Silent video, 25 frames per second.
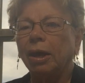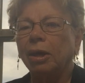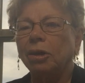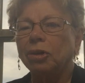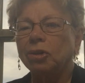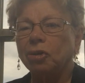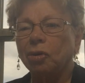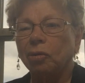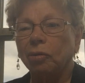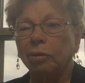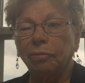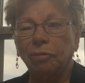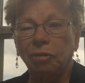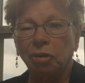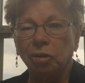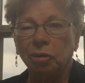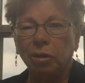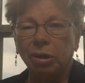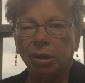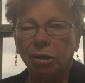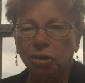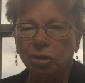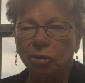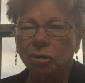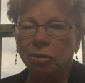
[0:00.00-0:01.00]
So if you're
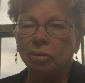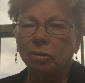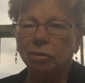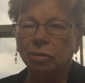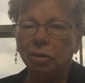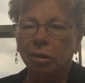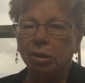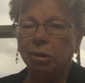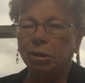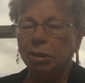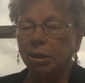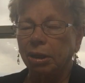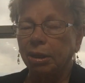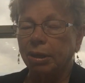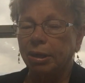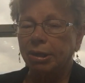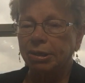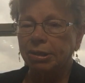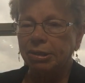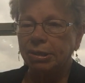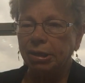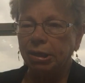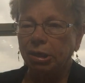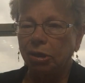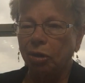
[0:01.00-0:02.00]
into the
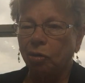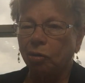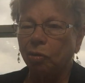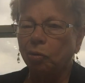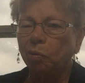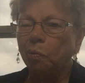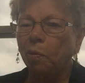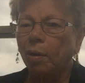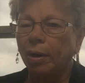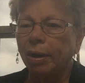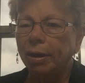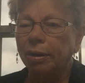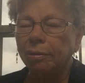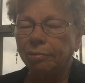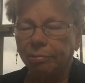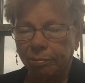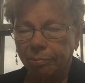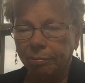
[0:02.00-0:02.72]
casino, why,